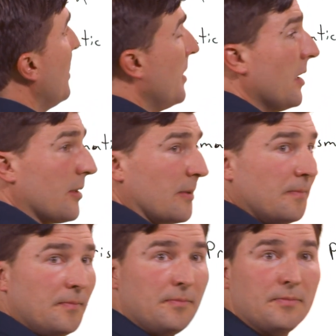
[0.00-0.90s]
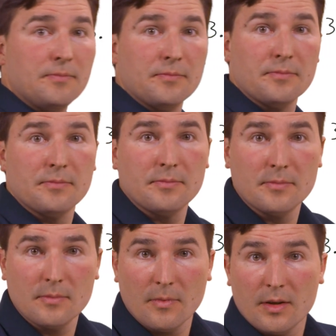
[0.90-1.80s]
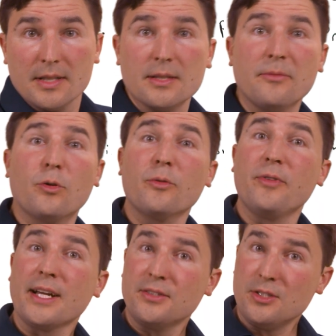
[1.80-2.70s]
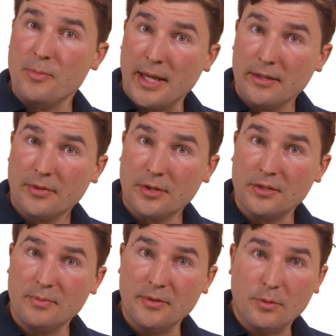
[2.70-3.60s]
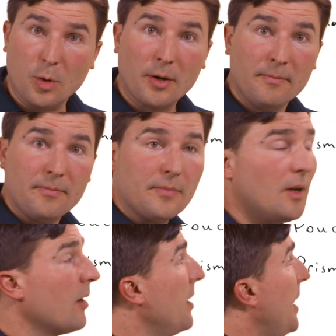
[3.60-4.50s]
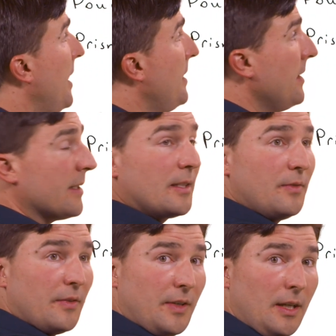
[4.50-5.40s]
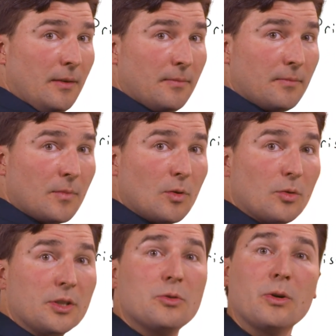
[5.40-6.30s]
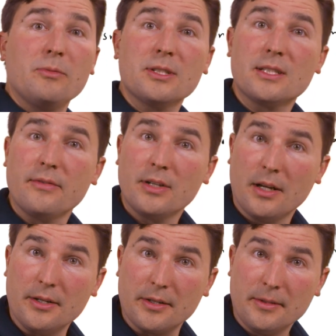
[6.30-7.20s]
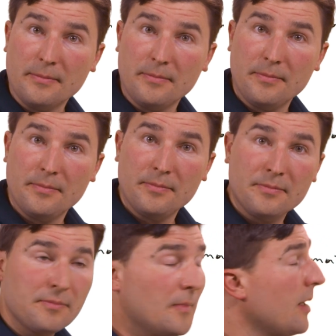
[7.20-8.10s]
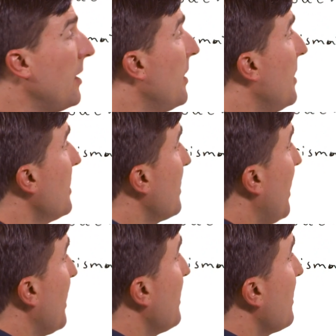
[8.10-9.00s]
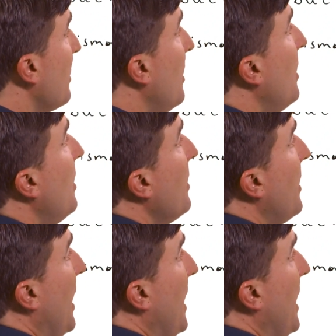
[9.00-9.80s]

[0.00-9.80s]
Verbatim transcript: on the other. Some form factors you may have heard of before are the 18650 or the 21700. In this case, the